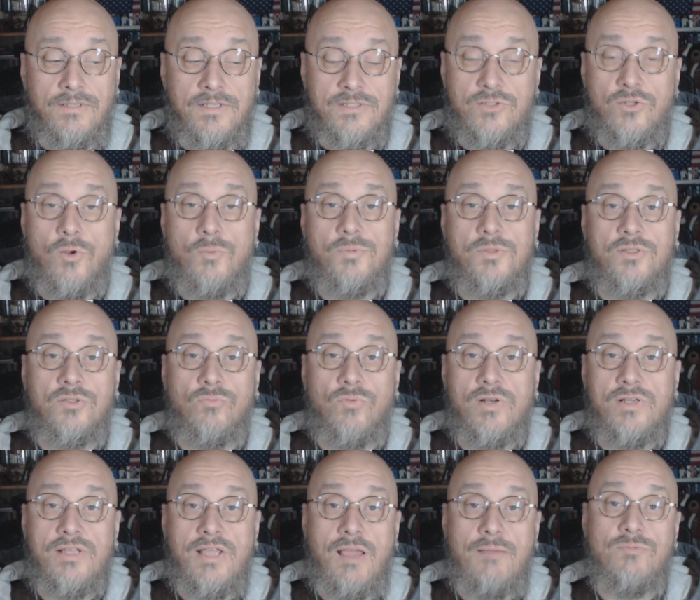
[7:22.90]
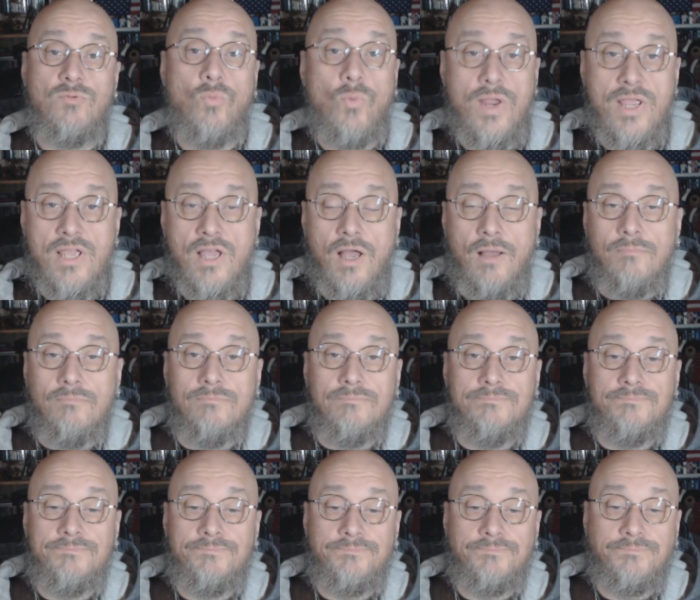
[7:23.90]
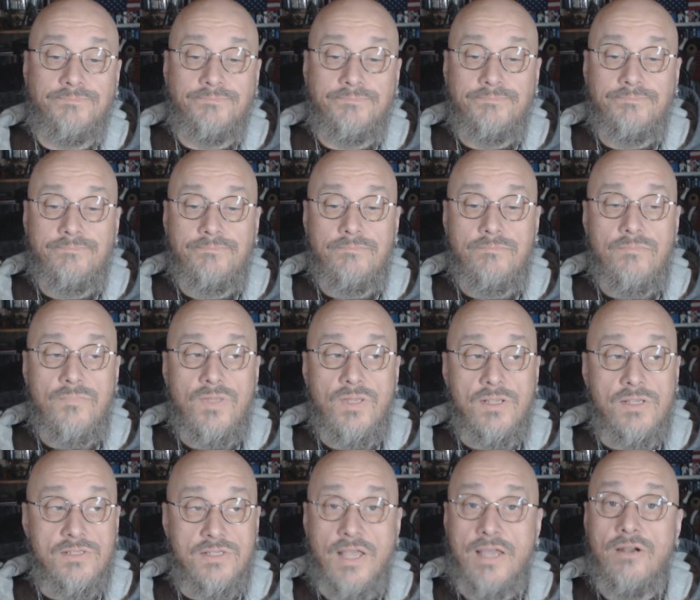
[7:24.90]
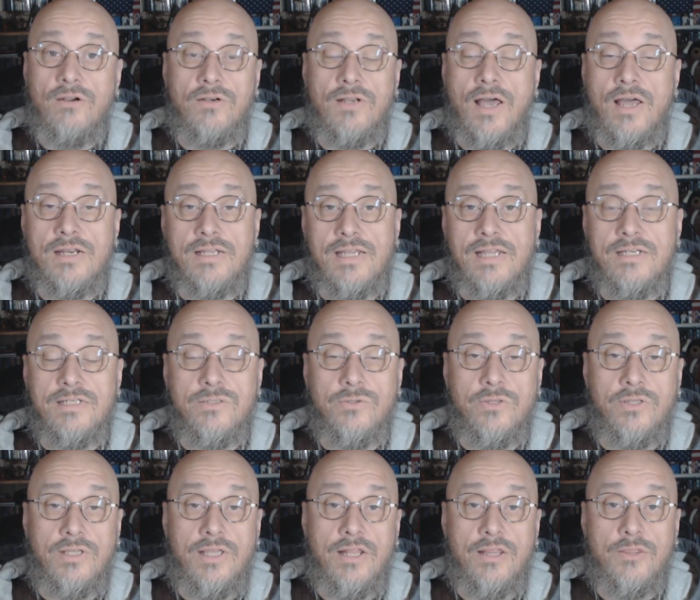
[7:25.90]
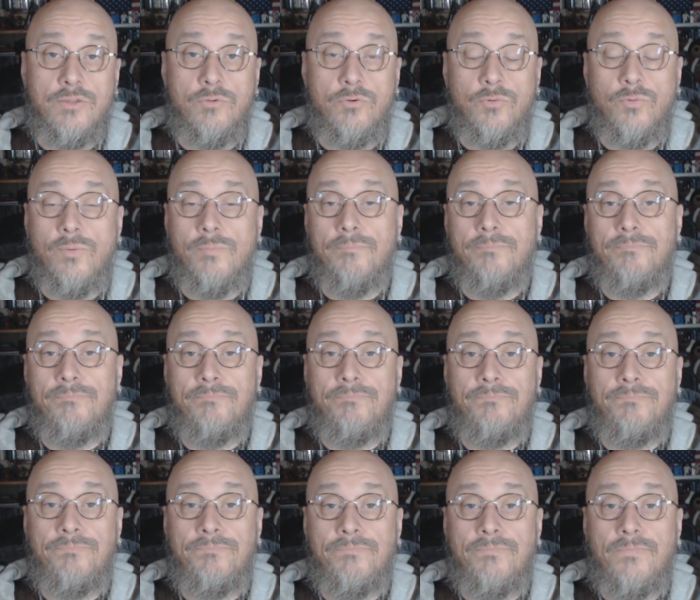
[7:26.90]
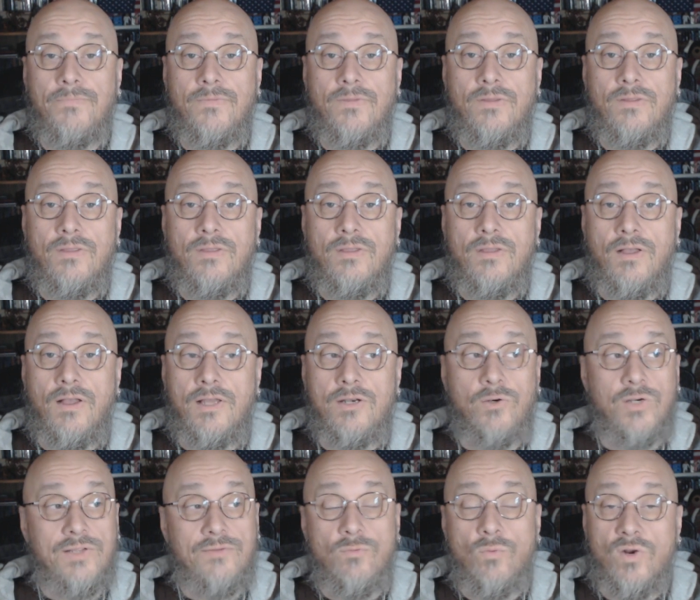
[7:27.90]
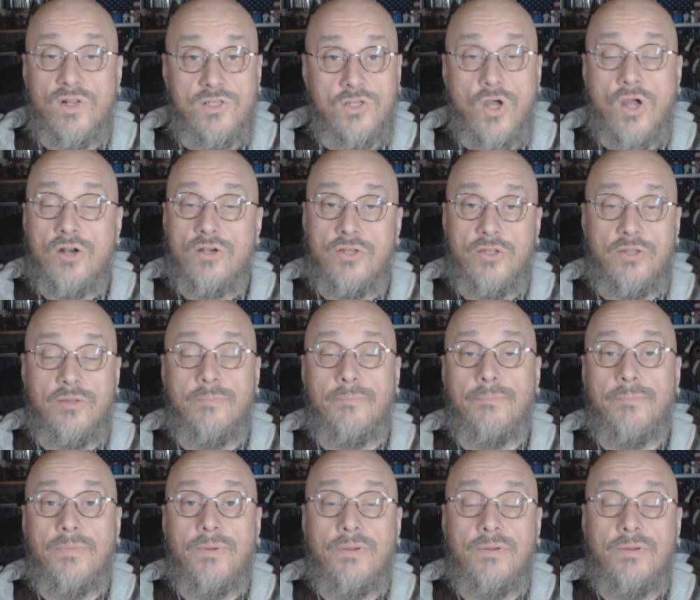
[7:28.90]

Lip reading: let's hope that the Red Caps wake up. Because I don't know how to get through to them. I don't even want to talk to them.